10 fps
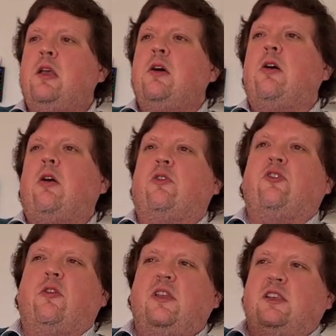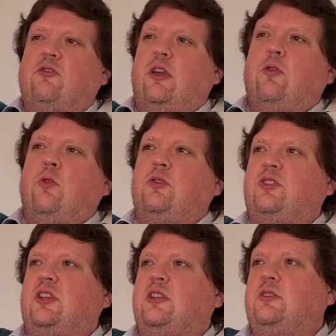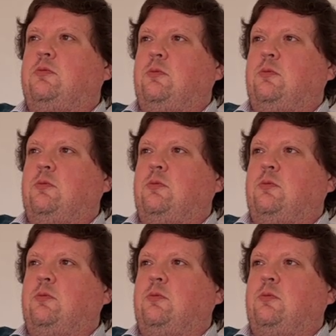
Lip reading: oh, so these three horses,